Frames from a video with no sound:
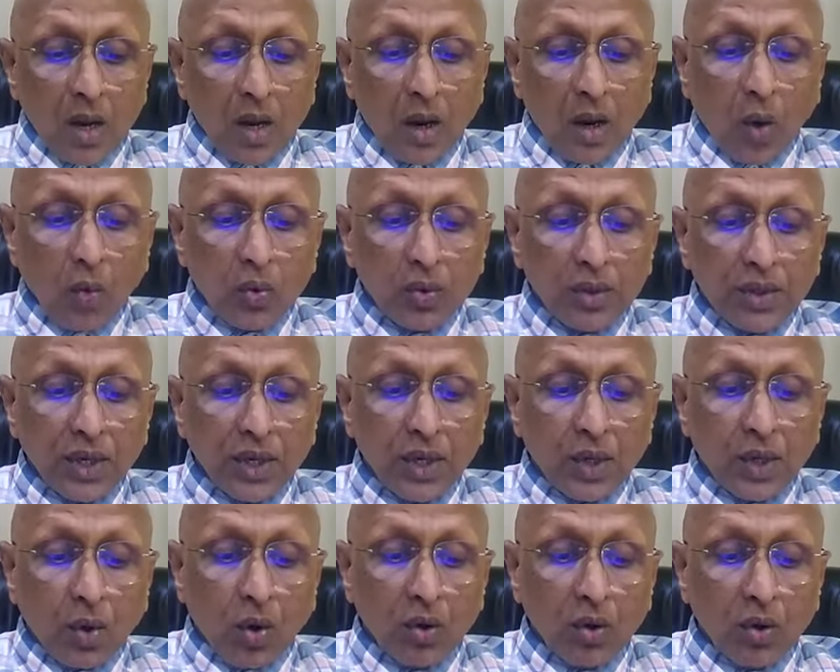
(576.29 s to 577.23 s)

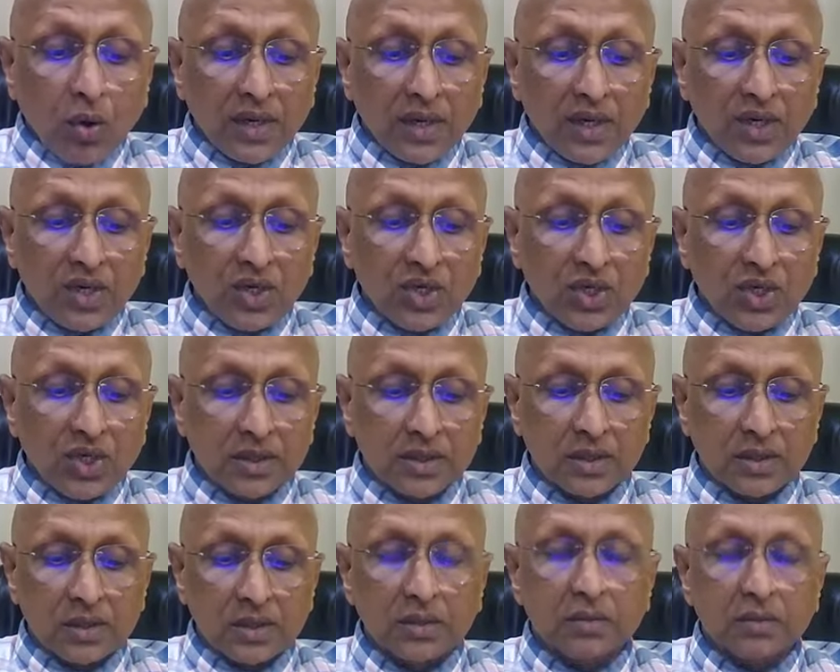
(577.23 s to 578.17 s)
Gouty
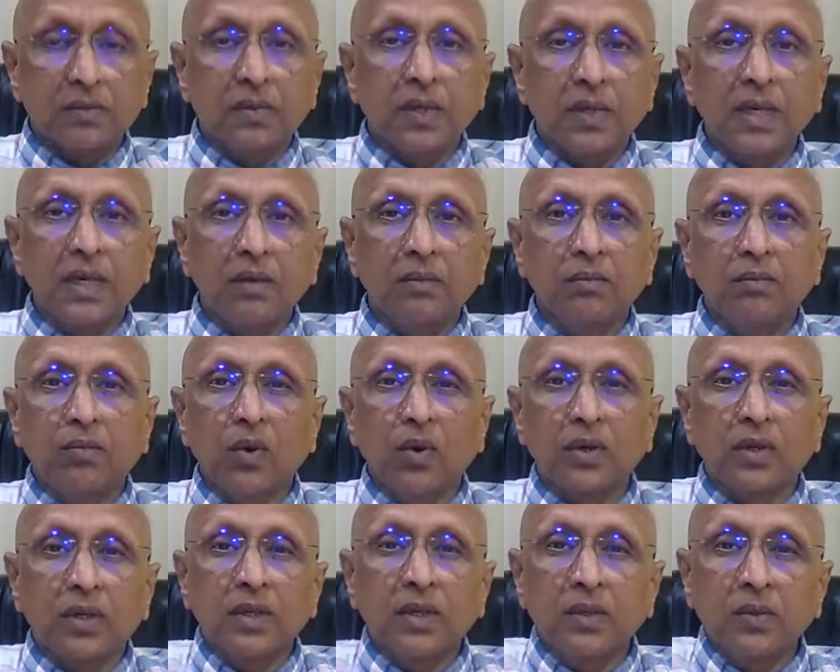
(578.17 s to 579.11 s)
concretions, very
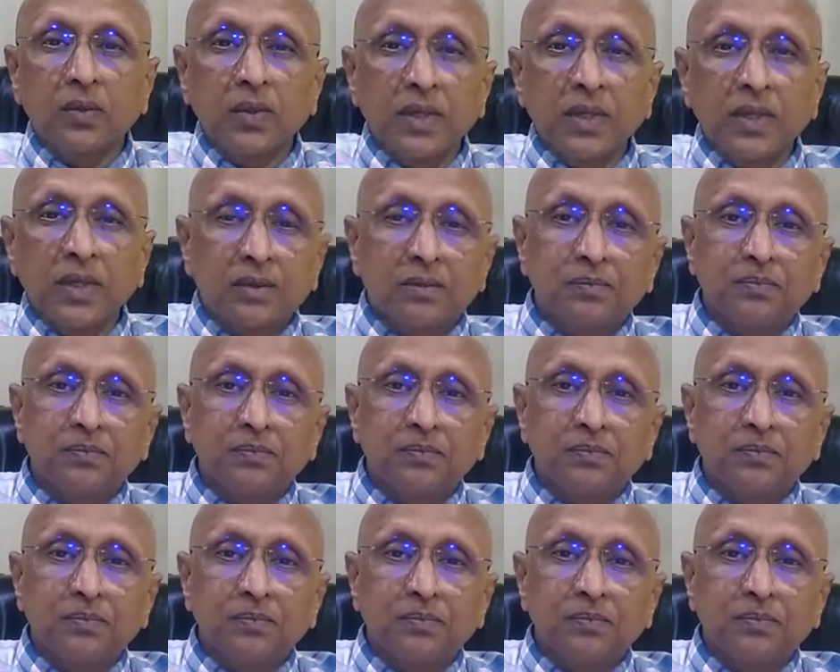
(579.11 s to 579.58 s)
important word.